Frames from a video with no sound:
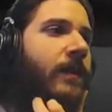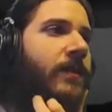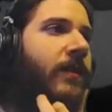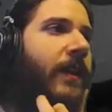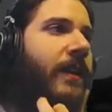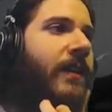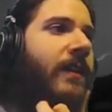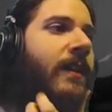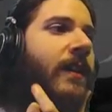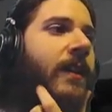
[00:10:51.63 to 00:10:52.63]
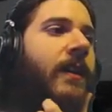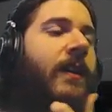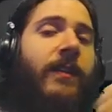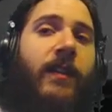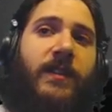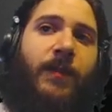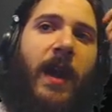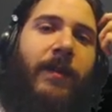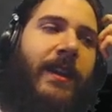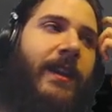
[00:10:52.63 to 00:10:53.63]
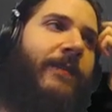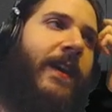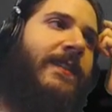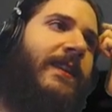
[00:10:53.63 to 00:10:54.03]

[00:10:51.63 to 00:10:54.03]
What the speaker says: So, like, there's probably an event